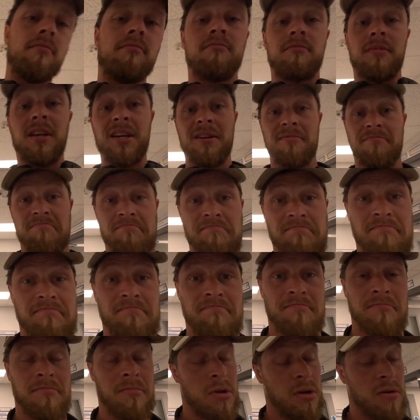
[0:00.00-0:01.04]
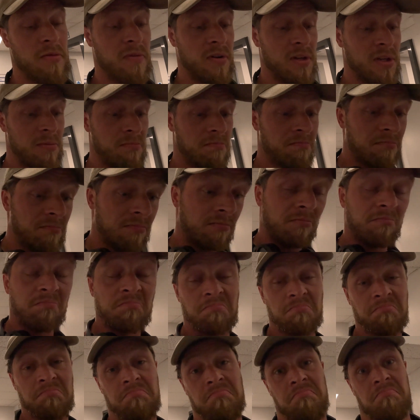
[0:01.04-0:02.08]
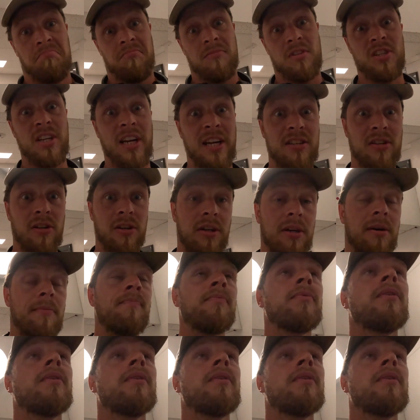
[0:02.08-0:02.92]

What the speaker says: yeah, hopefully it stays like it.